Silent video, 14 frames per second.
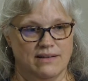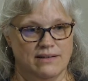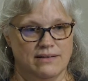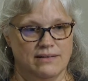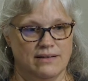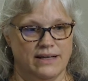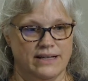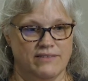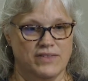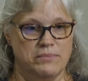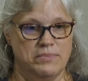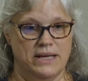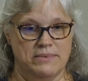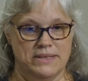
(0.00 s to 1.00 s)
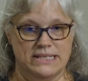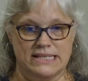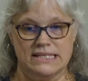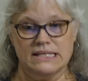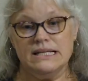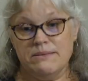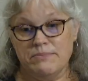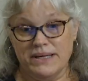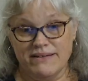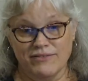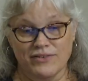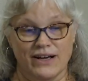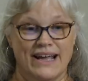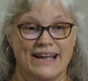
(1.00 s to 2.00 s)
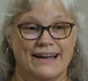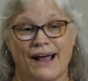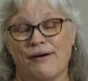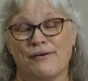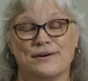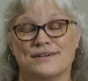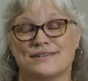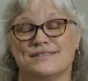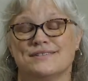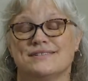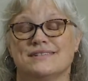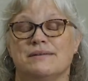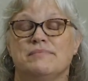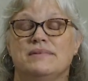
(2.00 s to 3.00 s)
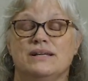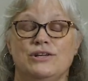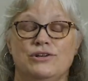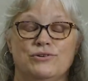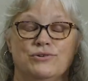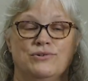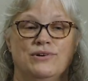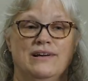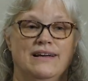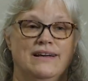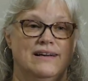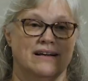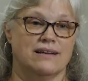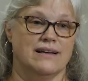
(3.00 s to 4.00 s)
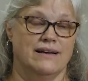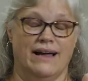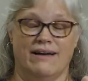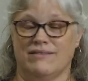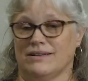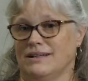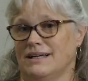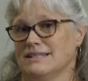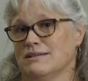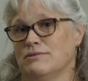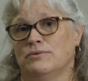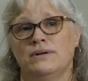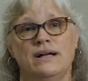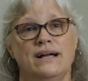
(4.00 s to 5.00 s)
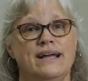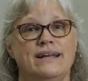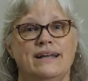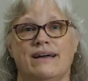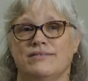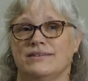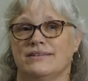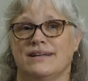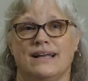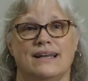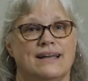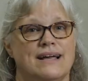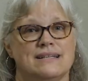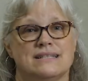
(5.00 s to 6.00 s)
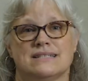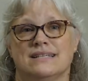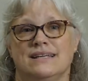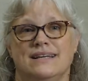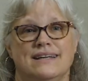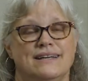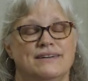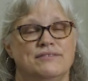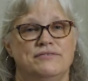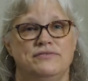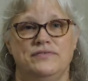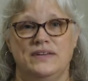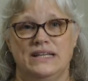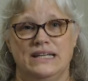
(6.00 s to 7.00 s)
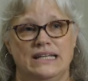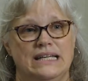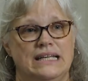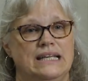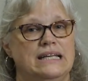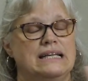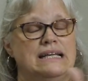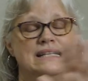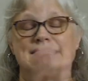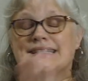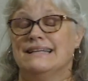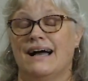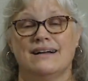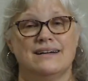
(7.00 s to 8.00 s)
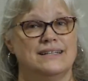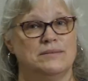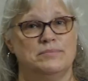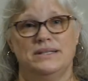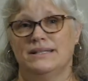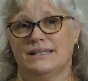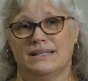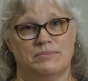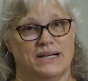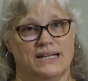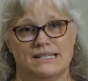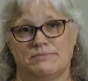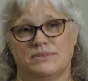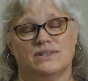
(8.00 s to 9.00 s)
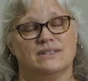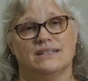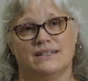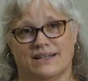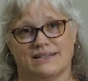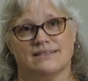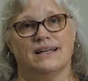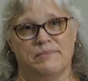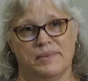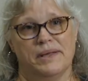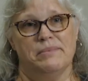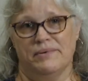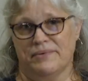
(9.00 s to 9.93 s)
like if the baby's sleeping for 8 hours or something, you can have a glass of wine after that last feeding. It's not going to be in the breast milk the next time baby